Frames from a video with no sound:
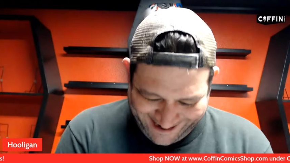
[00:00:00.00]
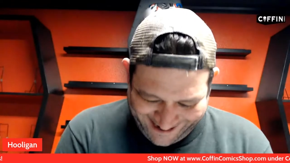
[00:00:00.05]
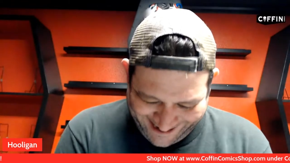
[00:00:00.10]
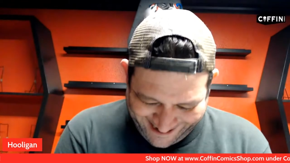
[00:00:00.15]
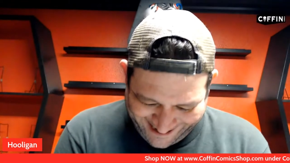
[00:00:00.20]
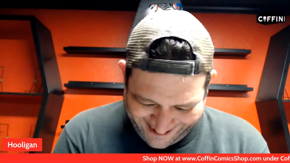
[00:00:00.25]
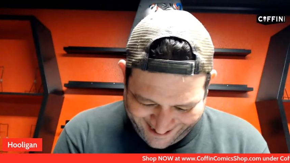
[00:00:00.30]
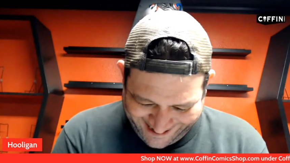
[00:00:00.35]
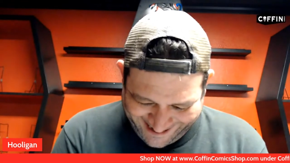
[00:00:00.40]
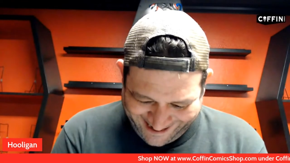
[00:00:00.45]

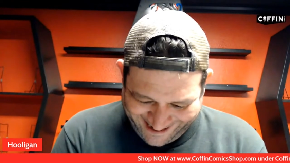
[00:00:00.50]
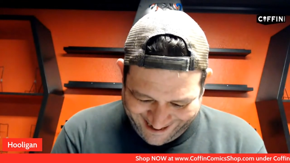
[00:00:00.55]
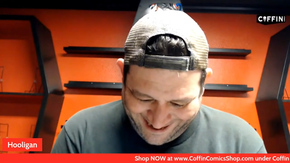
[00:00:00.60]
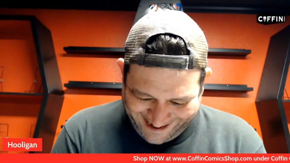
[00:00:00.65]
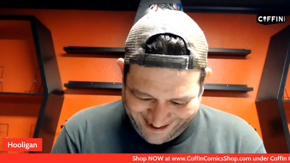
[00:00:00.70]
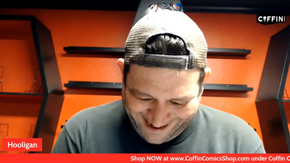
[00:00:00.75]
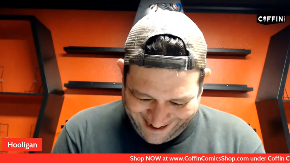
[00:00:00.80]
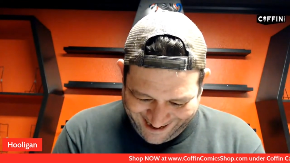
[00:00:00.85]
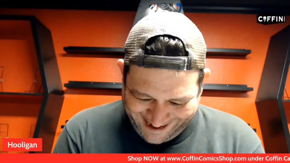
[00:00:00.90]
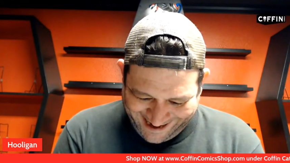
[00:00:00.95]

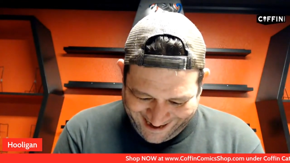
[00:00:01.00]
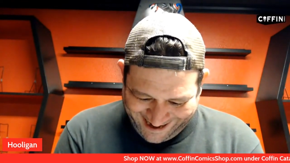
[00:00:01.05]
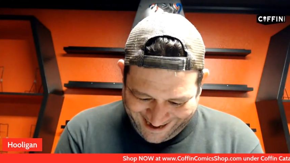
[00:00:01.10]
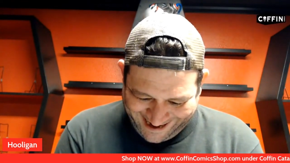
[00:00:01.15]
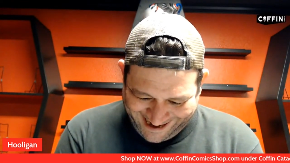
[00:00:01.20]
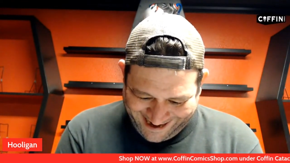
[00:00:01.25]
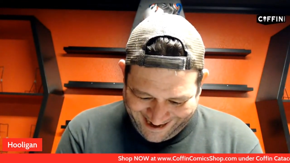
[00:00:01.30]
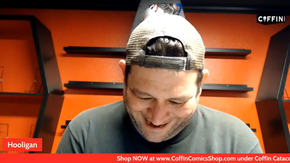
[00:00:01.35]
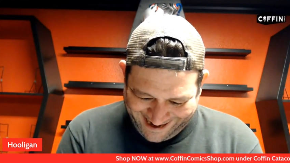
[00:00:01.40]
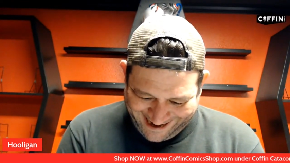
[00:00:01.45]

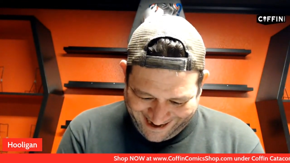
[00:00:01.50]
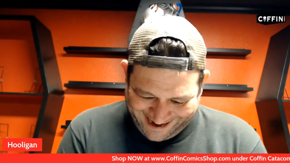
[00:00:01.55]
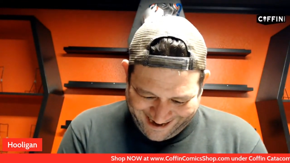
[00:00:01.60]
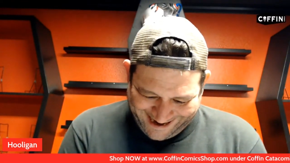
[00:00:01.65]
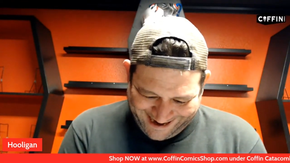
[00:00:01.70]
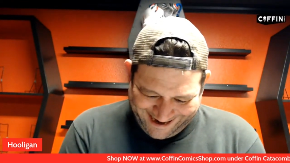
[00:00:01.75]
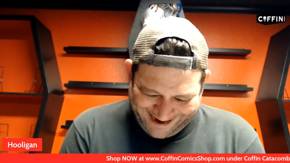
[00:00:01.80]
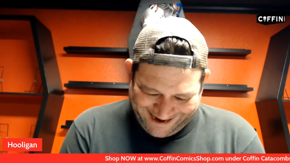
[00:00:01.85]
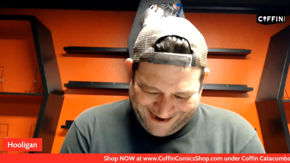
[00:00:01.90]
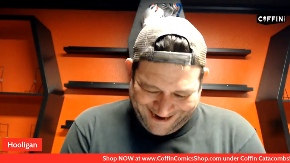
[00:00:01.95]

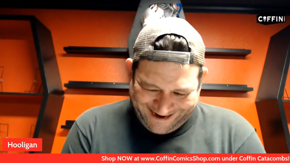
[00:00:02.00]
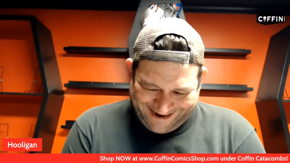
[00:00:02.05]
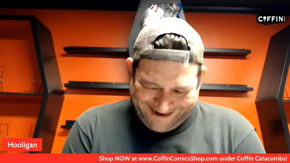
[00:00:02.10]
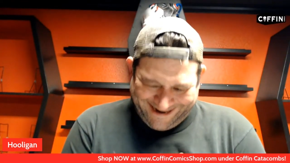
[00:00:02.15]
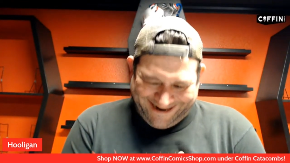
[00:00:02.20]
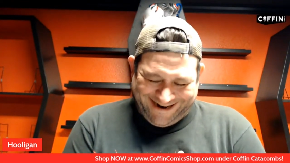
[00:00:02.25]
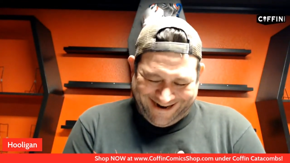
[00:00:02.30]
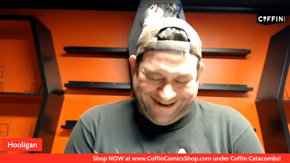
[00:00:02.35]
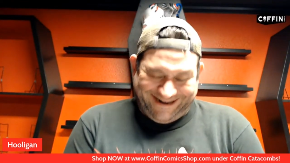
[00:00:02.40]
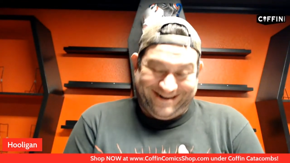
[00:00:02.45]

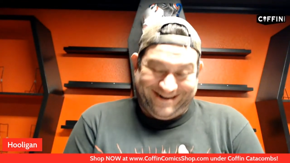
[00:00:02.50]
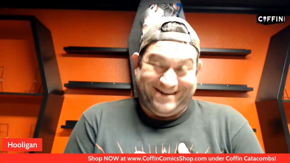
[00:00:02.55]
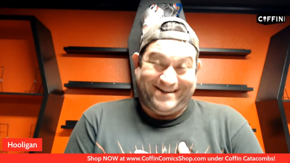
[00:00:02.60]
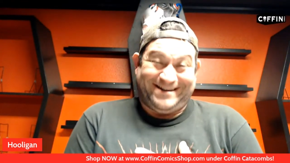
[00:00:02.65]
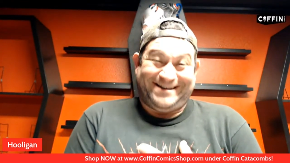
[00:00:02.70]
No one is speaking in this clip.